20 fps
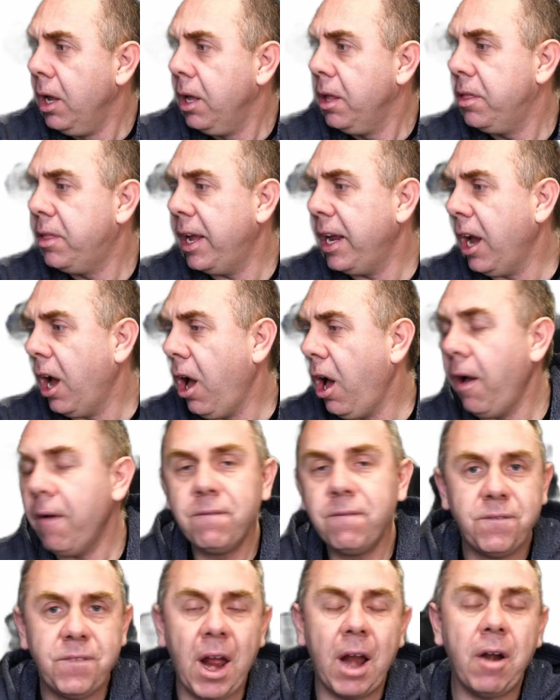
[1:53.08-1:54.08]
They are
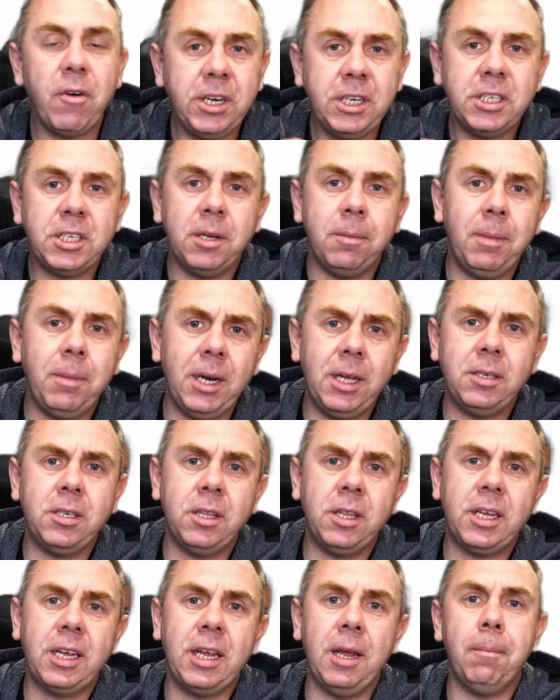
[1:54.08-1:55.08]
very similar to
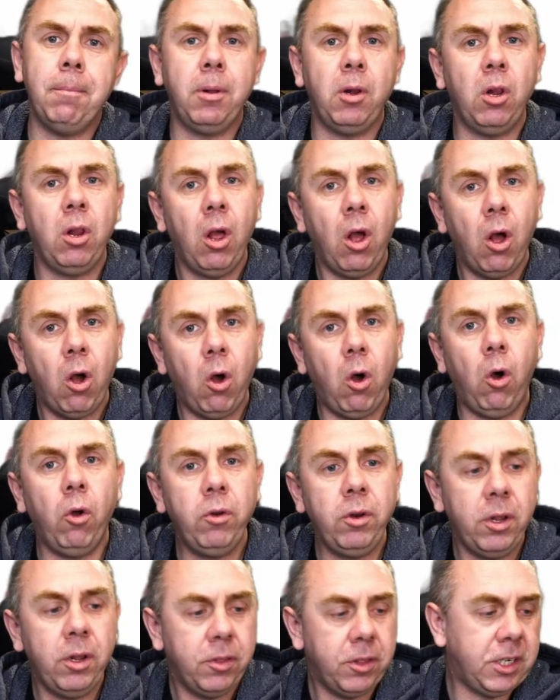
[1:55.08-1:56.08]
the gimbal
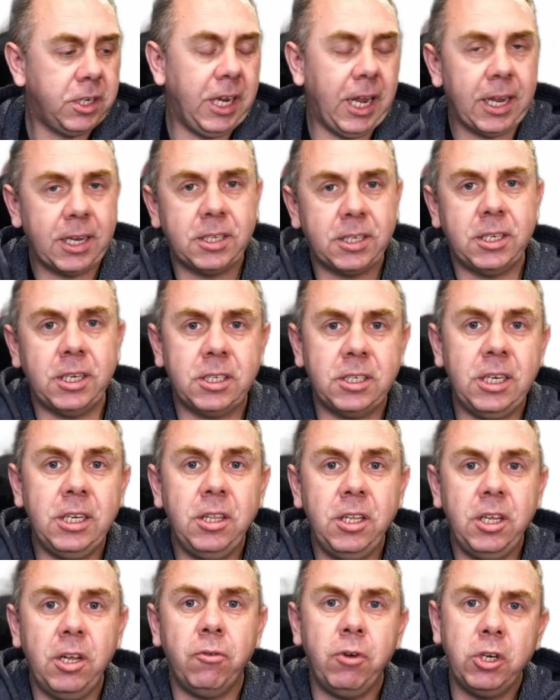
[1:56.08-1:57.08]
on the TX16,
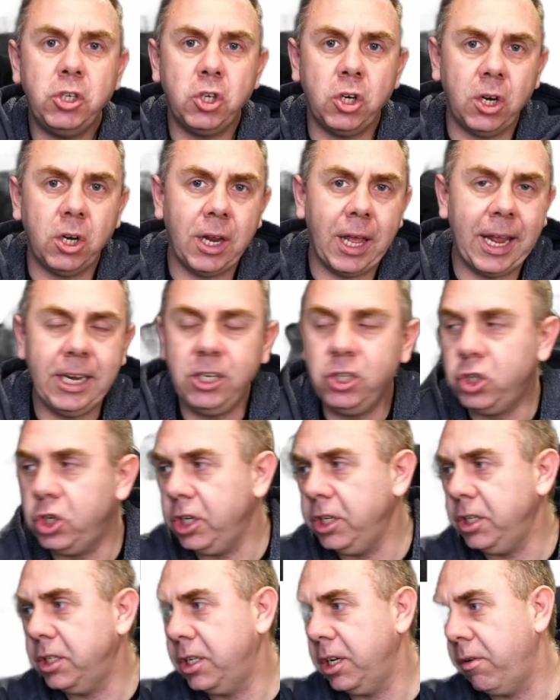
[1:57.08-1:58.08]
the original
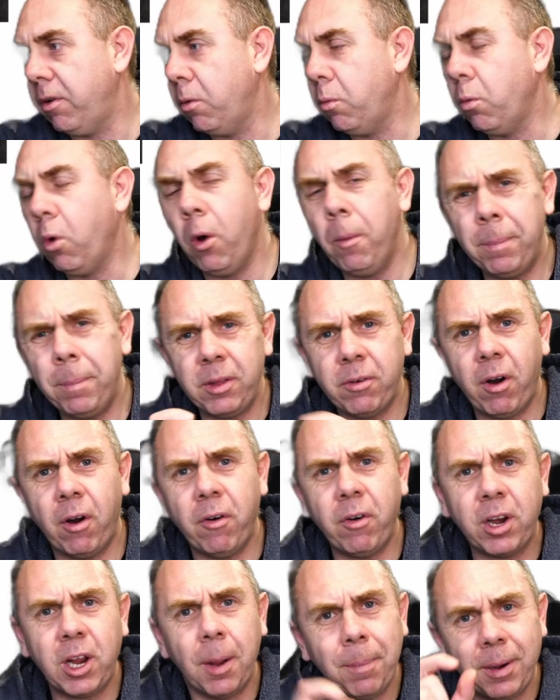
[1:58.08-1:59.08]
AG01, but there are
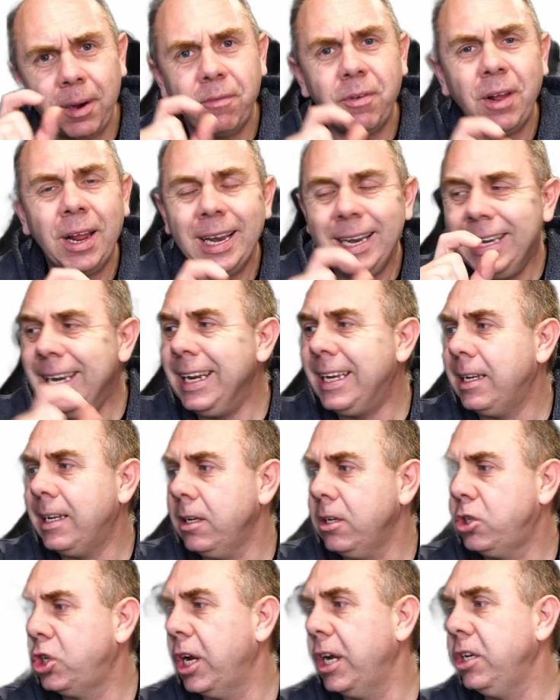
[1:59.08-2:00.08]
a couple of little
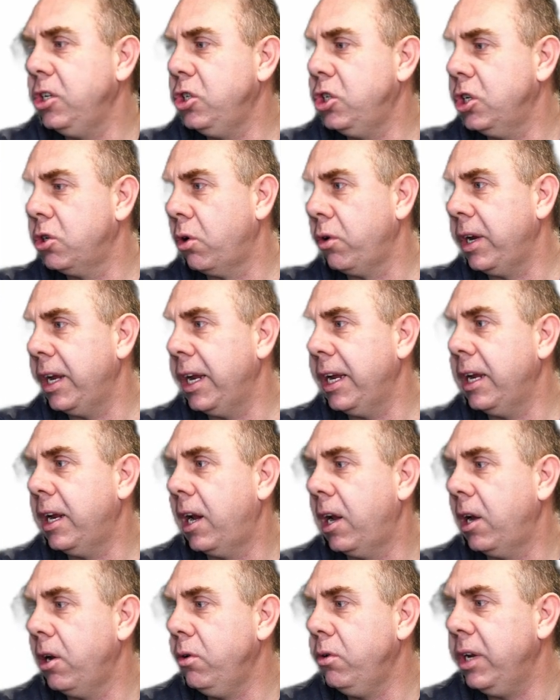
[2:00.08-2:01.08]
changes on it,
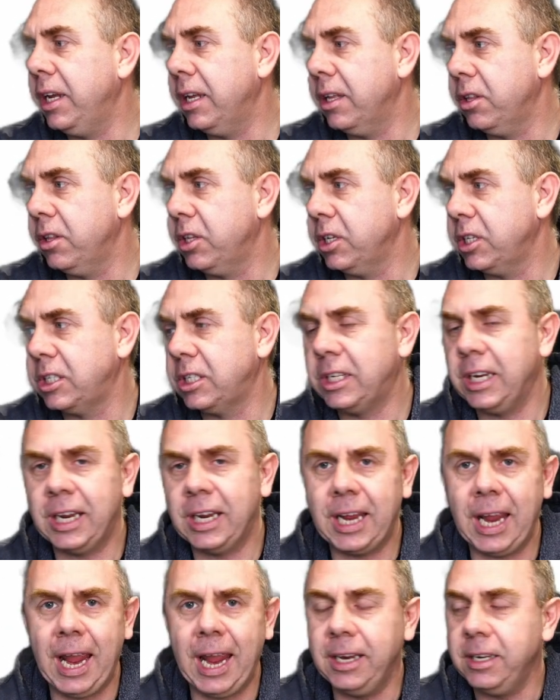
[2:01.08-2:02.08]
including the stick
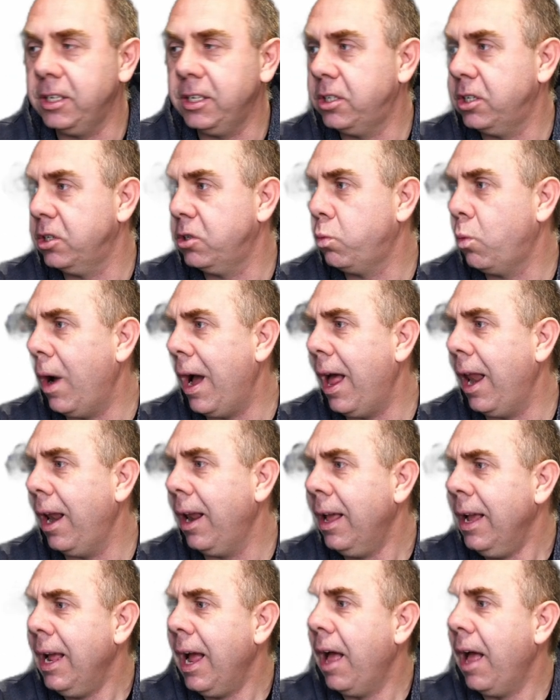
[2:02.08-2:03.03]
ends as well.